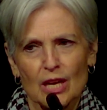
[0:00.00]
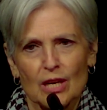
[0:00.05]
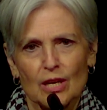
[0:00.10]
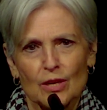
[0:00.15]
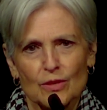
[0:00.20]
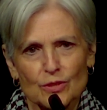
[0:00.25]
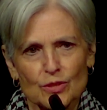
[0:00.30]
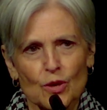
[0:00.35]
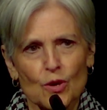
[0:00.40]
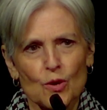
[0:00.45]

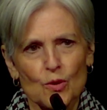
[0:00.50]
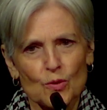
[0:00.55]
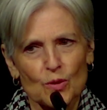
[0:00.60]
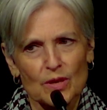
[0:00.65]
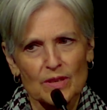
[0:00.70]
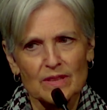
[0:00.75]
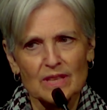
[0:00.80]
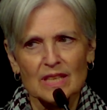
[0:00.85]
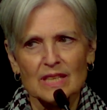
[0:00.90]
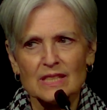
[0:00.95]
So
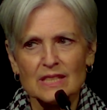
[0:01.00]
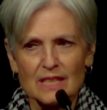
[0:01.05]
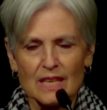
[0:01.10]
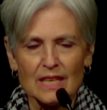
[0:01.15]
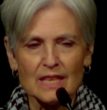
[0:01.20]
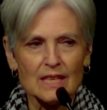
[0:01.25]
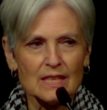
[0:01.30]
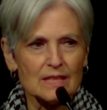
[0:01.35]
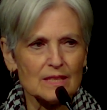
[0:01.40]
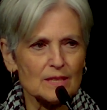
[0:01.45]
this
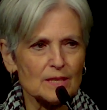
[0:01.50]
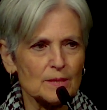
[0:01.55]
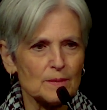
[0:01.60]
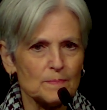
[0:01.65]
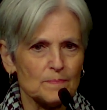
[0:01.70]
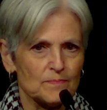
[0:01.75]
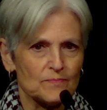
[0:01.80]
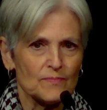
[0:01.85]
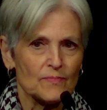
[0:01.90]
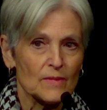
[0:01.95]
is,
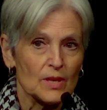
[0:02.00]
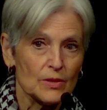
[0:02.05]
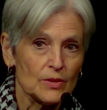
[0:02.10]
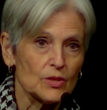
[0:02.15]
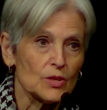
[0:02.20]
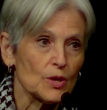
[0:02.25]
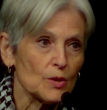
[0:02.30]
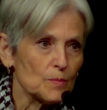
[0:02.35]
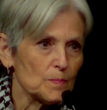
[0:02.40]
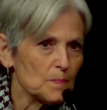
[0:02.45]

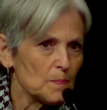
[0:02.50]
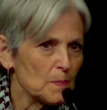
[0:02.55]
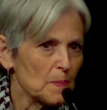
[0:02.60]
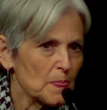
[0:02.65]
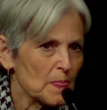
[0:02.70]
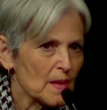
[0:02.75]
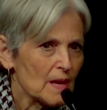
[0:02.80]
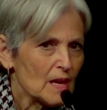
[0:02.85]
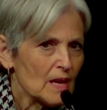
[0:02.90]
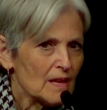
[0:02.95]
the
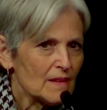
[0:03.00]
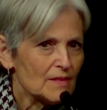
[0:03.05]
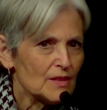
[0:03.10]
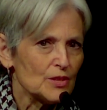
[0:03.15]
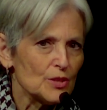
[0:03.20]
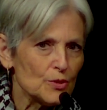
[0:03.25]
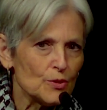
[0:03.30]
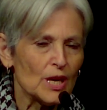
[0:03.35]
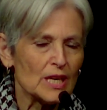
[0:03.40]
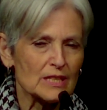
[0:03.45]

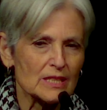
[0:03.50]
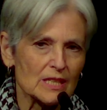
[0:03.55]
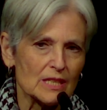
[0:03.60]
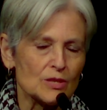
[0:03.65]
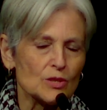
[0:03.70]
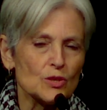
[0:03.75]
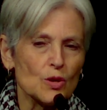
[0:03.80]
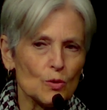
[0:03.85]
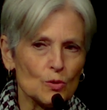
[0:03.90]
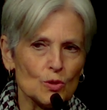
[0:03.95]
U.S. is
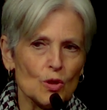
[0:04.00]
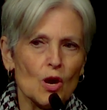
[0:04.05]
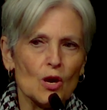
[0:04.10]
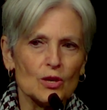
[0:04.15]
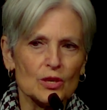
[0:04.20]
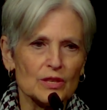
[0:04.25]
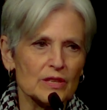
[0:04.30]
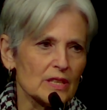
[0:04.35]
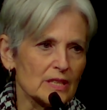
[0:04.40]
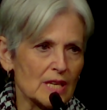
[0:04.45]
no longer
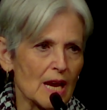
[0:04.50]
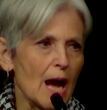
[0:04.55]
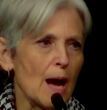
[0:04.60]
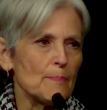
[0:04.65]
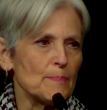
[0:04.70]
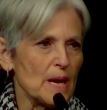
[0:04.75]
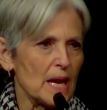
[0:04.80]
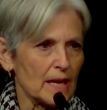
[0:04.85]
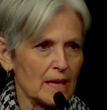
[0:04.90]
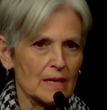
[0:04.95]
the top
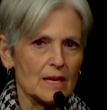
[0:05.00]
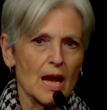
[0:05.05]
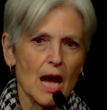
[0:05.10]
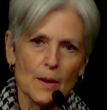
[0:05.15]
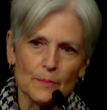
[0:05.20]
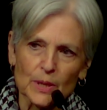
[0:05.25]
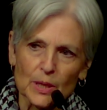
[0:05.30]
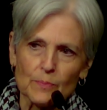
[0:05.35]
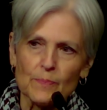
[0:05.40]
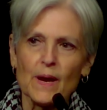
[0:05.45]

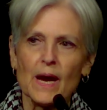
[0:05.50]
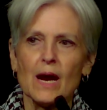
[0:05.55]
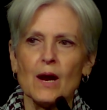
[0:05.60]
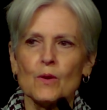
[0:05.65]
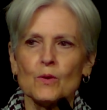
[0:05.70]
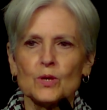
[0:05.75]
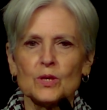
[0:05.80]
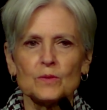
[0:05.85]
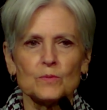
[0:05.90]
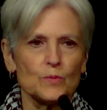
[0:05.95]
economic
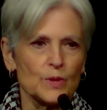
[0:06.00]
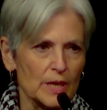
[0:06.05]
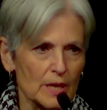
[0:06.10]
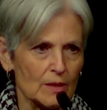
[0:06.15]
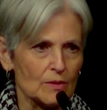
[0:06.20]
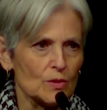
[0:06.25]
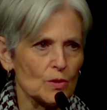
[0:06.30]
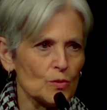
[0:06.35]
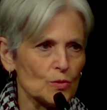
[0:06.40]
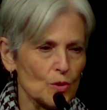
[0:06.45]
power. We are
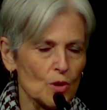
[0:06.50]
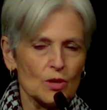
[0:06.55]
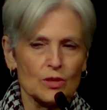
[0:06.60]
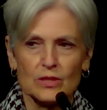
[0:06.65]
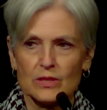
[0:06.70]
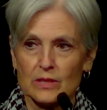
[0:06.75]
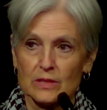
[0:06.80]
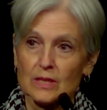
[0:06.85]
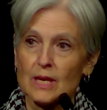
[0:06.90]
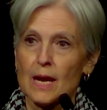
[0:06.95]
no longer the
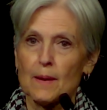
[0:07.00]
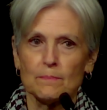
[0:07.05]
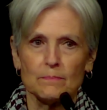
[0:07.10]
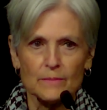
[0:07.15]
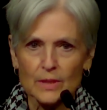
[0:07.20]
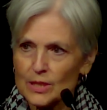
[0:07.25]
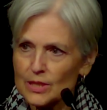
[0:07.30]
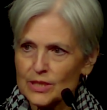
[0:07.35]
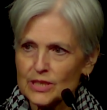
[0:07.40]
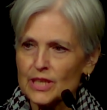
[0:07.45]
top
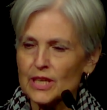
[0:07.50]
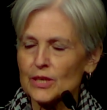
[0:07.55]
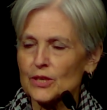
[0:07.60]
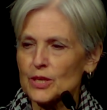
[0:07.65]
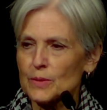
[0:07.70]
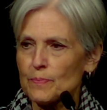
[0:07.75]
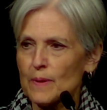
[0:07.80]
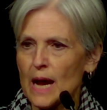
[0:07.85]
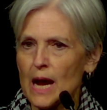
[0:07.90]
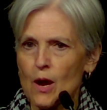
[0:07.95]
military
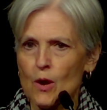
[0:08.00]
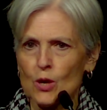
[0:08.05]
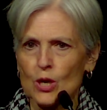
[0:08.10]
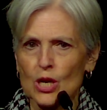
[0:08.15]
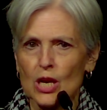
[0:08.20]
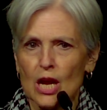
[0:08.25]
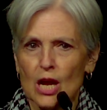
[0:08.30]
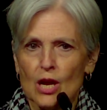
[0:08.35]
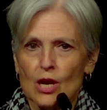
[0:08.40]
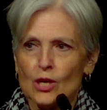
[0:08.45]
power.
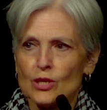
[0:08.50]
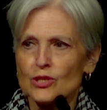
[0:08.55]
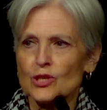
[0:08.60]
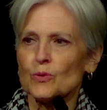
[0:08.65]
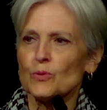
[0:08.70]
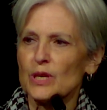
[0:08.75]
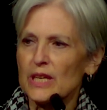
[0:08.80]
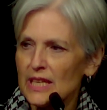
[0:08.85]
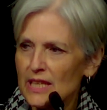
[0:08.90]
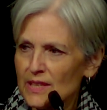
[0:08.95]
So
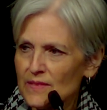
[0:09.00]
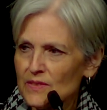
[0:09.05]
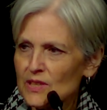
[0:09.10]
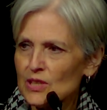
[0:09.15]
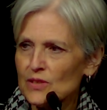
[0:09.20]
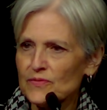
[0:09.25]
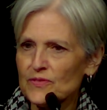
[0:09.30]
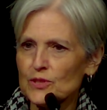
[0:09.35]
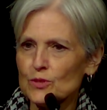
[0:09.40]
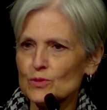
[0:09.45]
even if
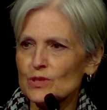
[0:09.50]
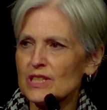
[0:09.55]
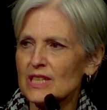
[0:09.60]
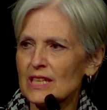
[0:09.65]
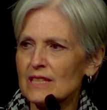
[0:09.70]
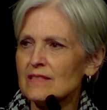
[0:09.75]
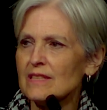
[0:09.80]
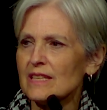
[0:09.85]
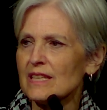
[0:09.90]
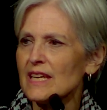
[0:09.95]
you
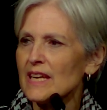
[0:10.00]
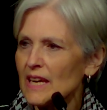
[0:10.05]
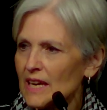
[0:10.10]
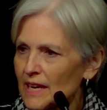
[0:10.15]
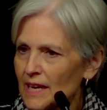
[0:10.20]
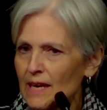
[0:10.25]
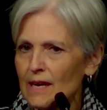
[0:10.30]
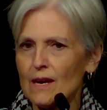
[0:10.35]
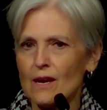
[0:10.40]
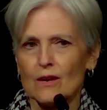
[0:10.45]
didn't
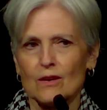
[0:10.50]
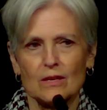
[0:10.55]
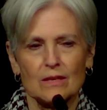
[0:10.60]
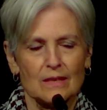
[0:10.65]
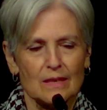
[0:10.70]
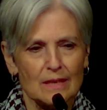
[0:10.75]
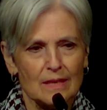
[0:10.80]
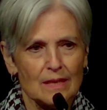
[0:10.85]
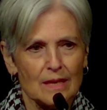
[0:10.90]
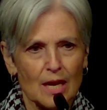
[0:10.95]
care
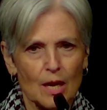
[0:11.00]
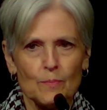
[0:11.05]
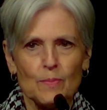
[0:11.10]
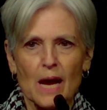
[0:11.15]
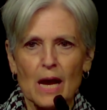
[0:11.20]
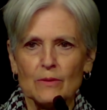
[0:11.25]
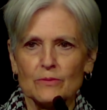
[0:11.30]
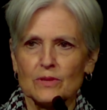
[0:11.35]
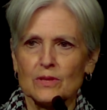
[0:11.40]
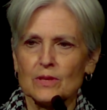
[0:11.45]

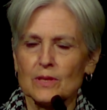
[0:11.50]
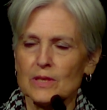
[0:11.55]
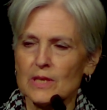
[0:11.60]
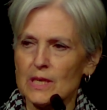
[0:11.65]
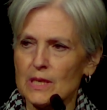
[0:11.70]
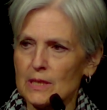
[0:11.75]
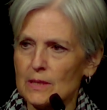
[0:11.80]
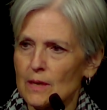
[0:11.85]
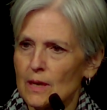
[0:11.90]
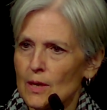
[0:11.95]
about
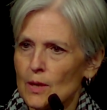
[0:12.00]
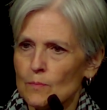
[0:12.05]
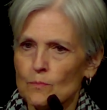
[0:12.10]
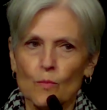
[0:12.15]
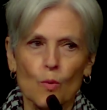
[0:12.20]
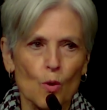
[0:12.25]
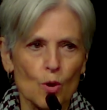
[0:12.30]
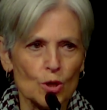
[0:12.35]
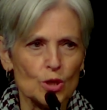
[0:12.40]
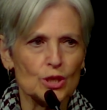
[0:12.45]
the
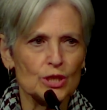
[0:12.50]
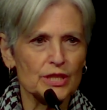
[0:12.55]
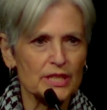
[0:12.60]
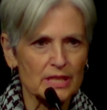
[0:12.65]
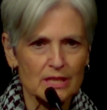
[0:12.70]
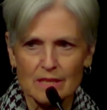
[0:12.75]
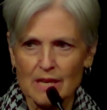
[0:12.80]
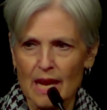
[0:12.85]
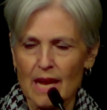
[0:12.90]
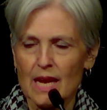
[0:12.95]
moral
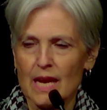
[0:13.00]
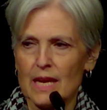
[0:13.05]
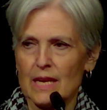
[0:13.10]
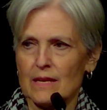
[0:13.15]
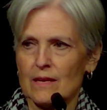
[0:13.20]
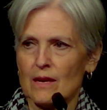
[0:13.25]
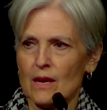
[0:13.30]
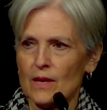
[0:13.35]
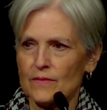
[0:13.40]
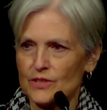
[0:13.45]
stain
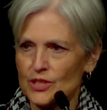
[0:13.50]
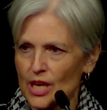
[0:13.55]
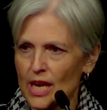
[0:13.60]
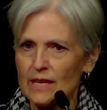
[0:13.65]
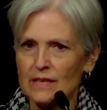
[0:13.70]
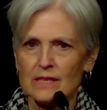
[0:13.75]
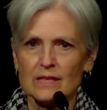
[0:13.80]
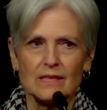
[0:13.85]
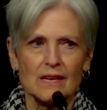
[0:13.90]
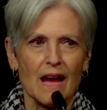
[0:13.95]
of
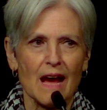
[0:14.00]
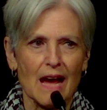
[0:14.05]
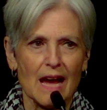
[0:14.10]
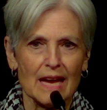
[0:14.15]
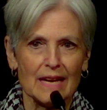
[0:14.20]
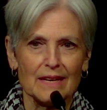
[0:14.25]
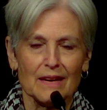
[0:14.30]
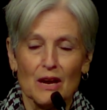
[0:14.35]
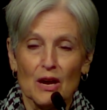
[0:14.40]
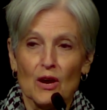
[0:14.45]
genocide,
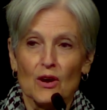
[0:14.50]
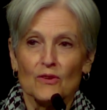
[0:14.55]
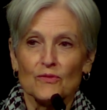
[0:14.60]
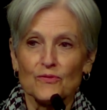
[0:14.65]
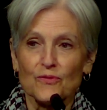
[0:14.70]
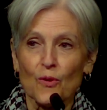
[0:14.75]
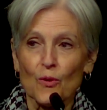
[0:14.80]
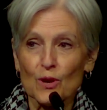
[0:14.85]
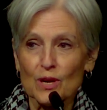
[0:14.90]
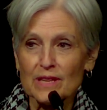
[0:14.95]

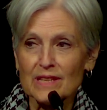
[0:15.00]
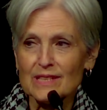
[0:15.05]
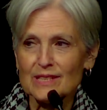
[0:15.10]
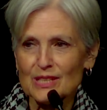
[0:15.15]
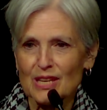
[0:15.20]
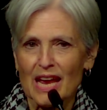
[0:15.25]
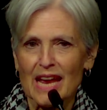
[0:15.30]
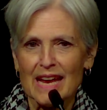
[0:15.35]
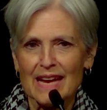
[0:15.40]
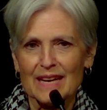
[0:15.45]
for the
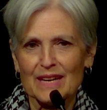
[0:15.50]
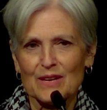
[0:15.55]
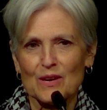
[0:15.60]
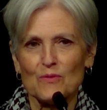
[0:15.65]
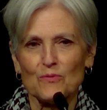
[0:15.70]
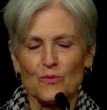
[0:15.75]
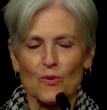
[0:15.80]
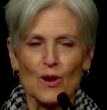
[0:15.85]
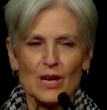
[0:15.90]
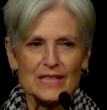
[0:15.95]
sake of
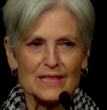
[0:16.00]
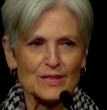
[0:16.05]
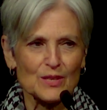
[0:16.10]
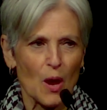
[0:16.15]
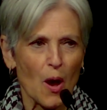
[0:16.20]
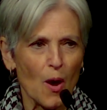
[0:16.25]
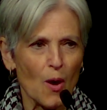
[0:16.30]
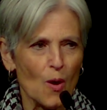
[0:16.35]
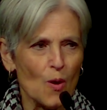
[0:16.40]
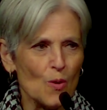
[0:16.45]
one's
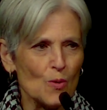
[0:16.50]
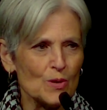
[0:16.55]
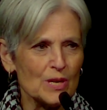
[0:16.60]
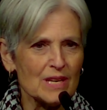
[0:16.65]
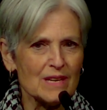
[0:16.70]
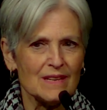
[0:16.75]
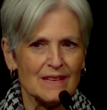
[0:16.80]
own